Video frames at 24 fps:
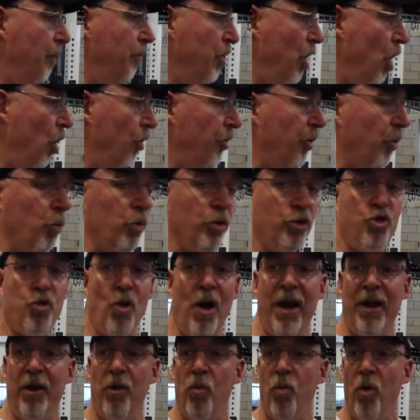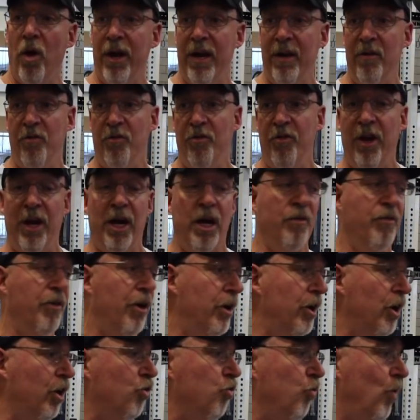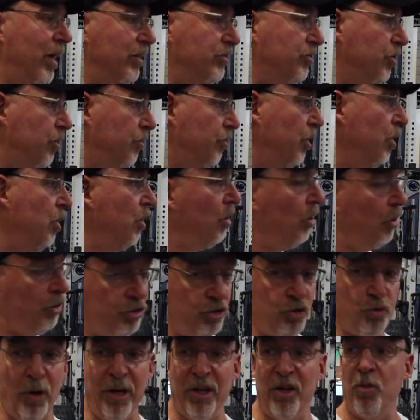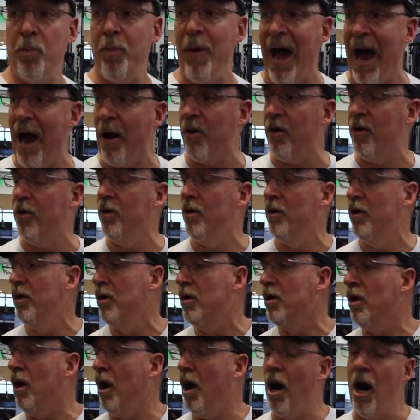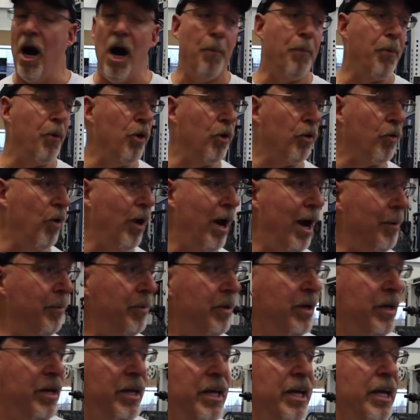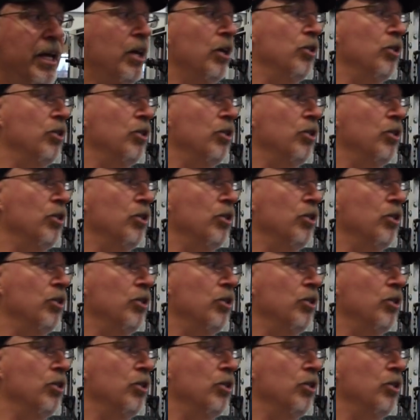know that we're trying to run a very, very aggressive strength power program in